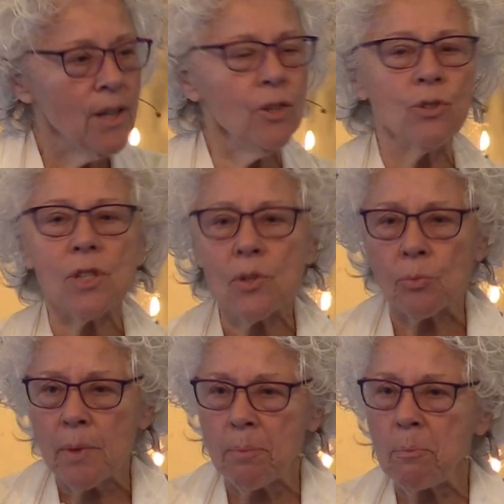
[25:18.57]
You
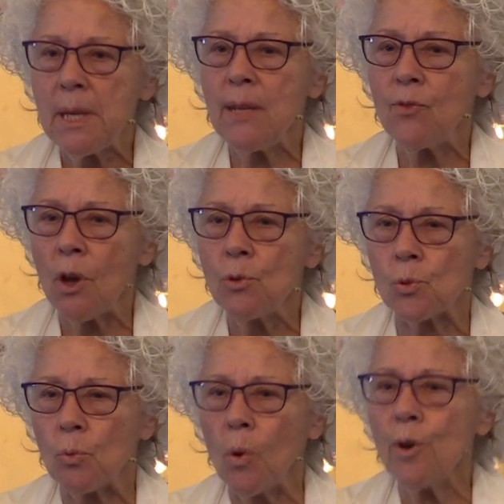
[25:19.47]
just repeat
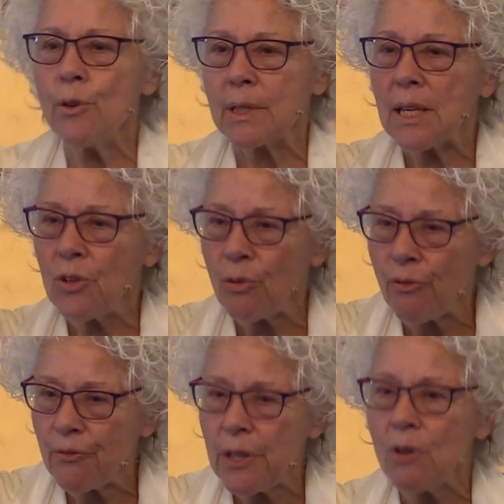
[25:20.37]
those words and you
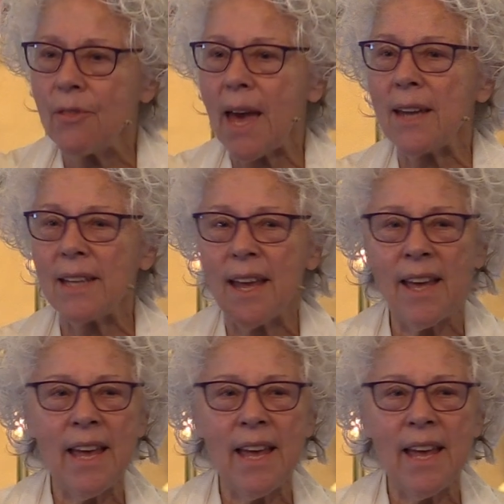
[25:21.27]
feel that